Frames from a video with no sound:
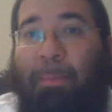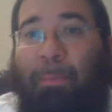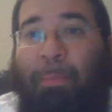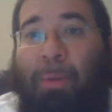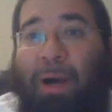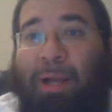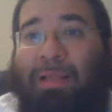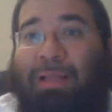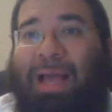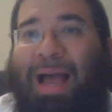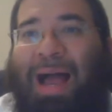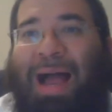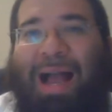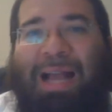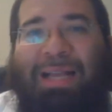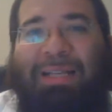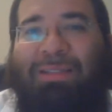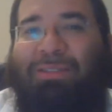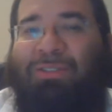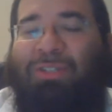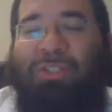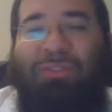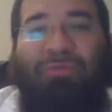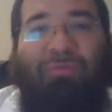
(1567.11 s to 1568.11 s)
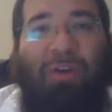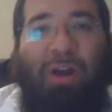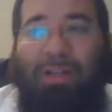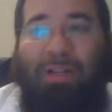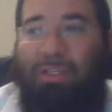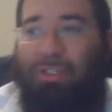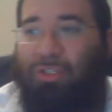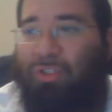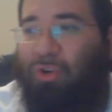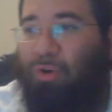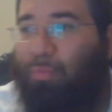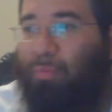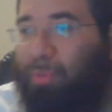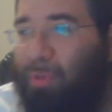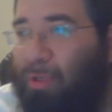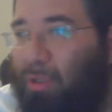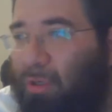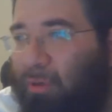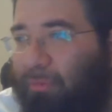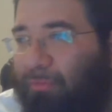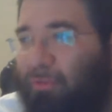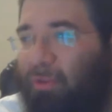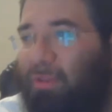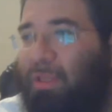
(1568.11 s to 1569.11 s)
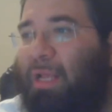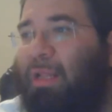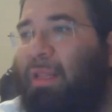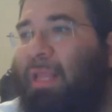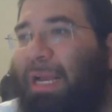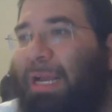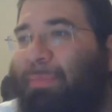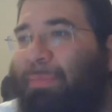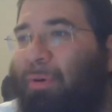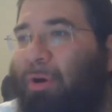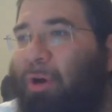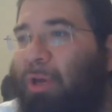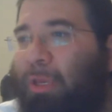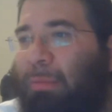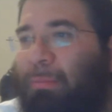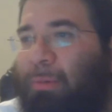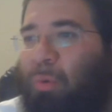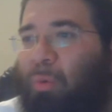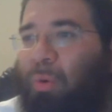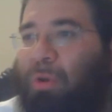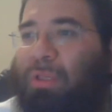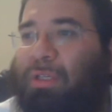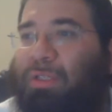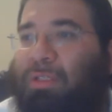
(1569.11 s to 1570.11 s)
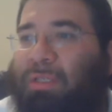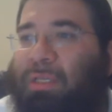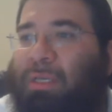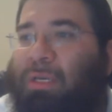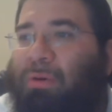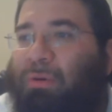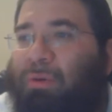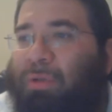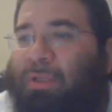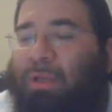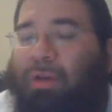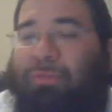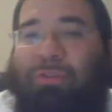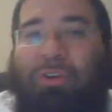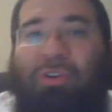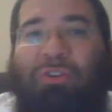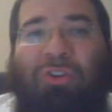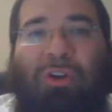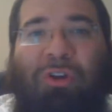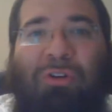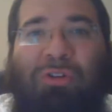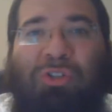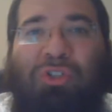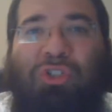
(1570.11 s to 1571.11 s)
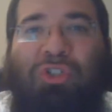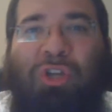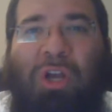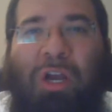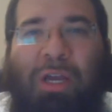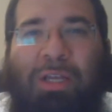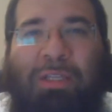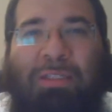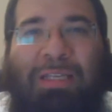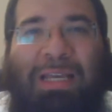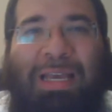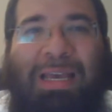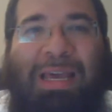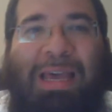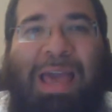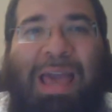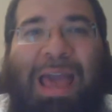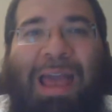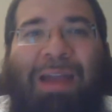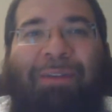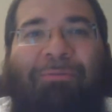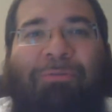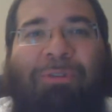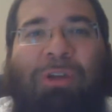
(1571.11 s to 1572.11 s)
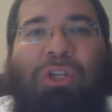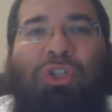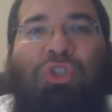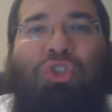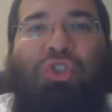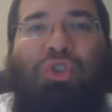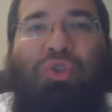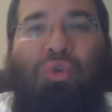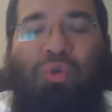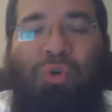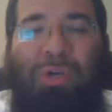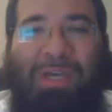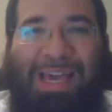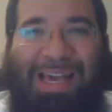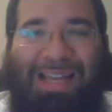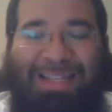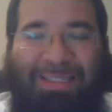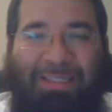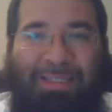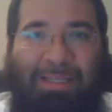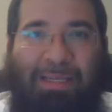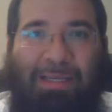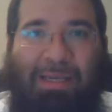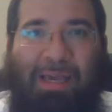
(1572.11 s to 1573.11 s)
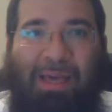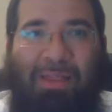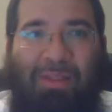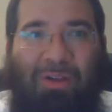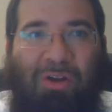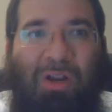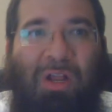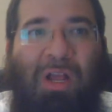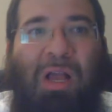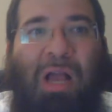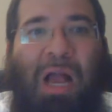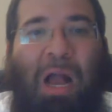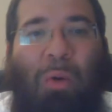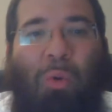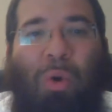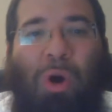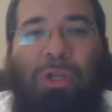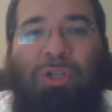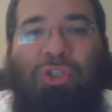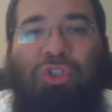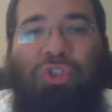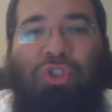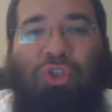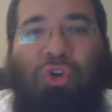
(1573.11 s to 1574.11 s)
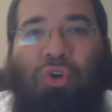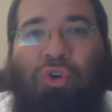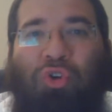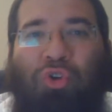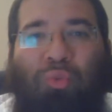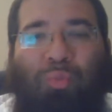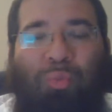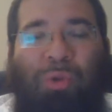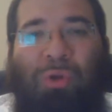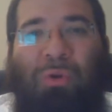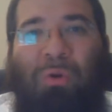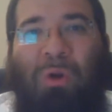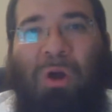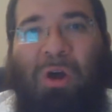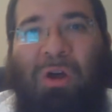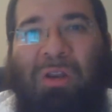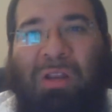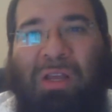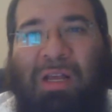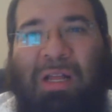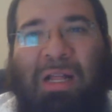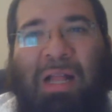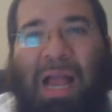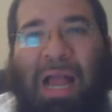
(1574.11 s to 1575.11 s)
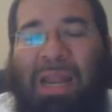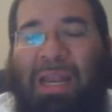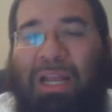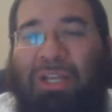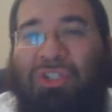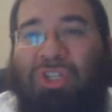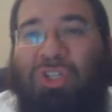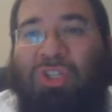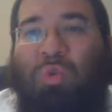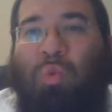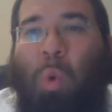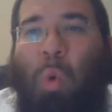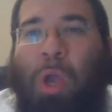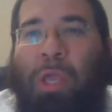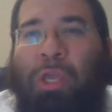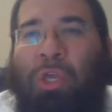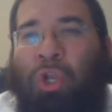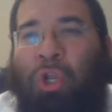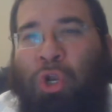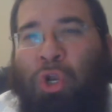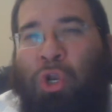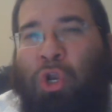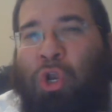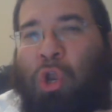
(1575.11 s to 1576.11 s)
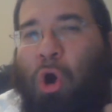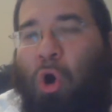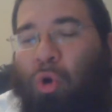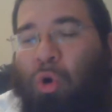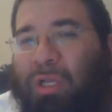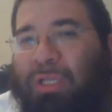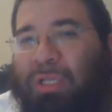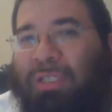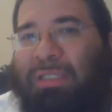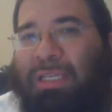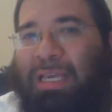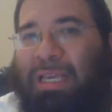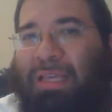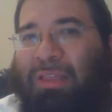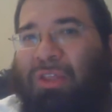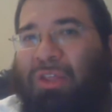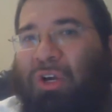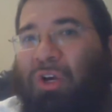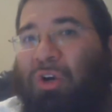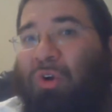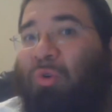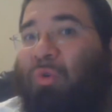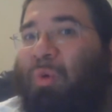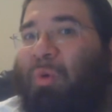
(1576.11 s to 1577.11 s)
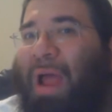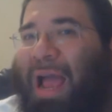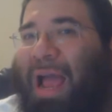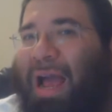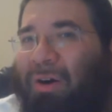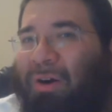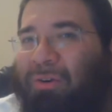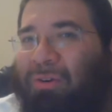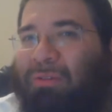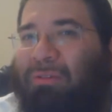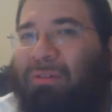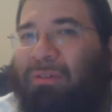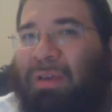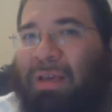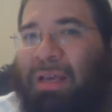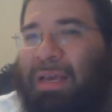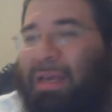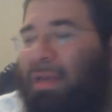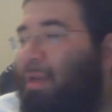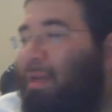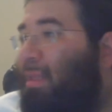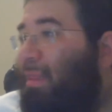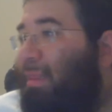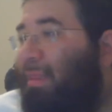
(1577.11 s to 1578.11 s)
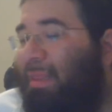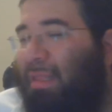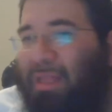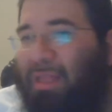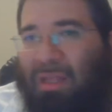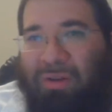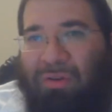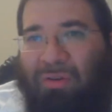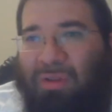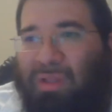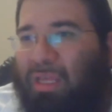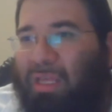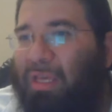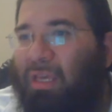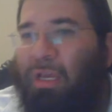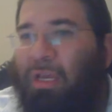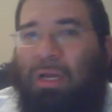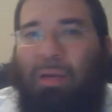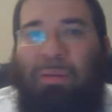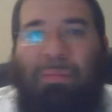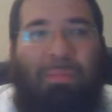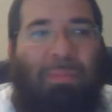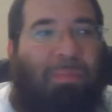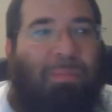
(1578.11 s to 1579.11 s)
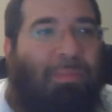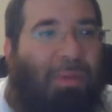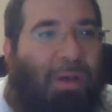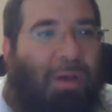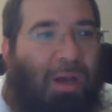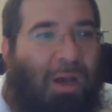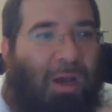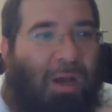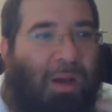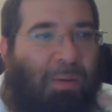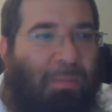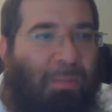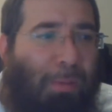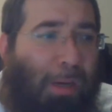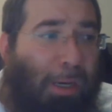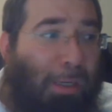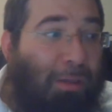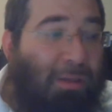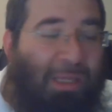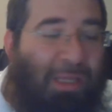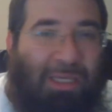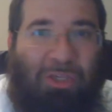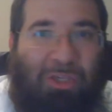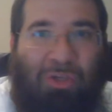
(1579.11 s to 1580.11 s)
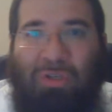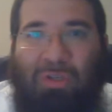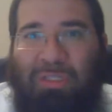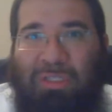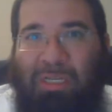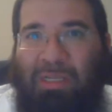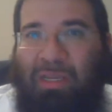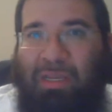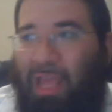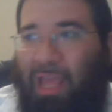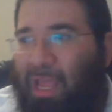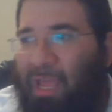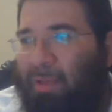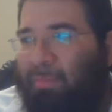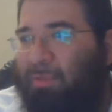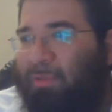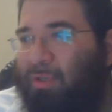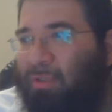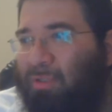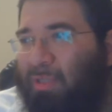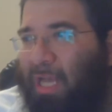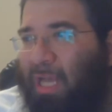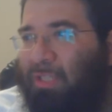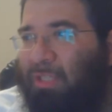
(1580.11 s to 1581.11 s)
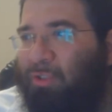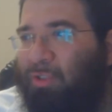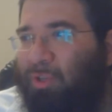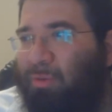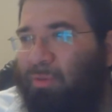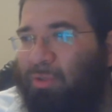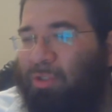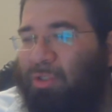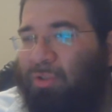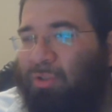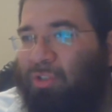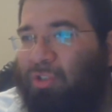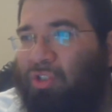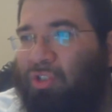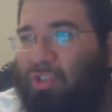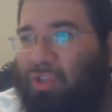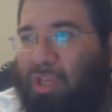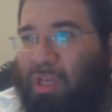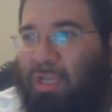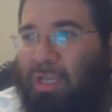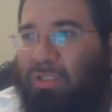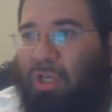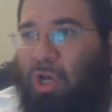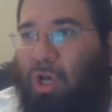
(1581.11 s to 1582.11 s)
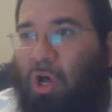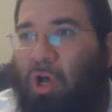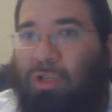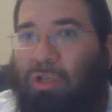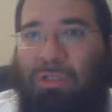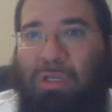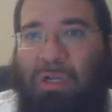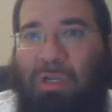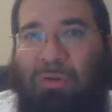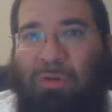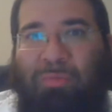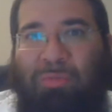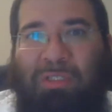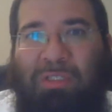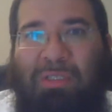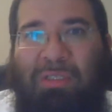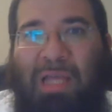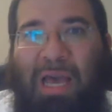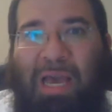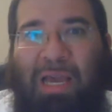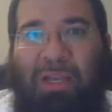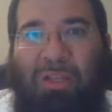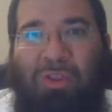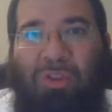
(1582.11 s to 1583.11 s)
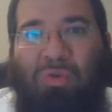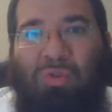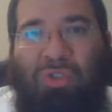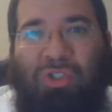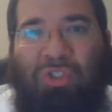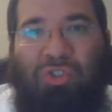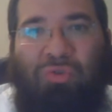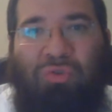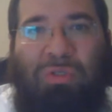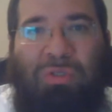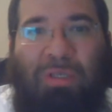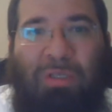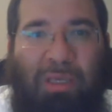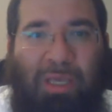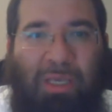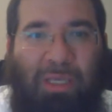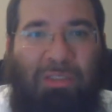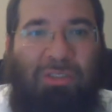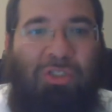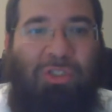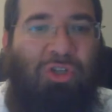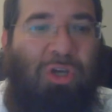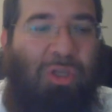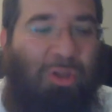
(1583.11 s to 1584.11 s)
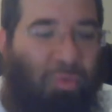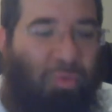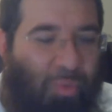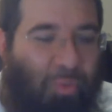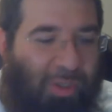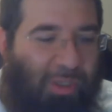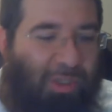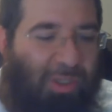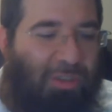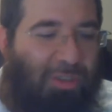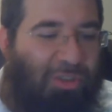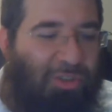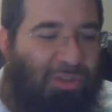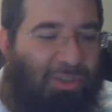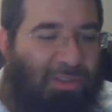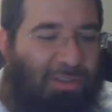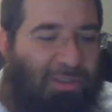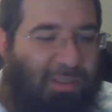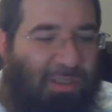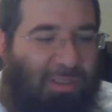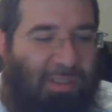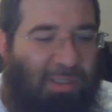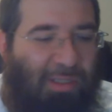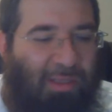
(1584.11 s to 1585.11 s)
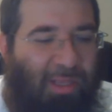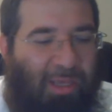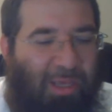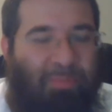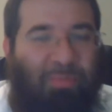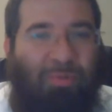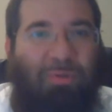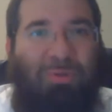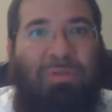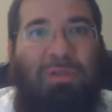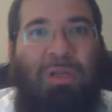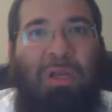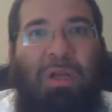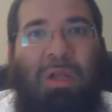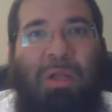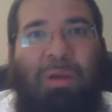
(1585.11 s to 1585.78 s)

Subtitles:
But I just find it so beautiful that Lag BaOmer, when the secret of the Torah shines, every Jew gets together. I want to show you Miran, and I just want you to notice in the crowd, literally, I don't like using names because Chas Hashem, there's no such thing as a chassid and misnagin. No Jew is against each other, really. They're just silly labels.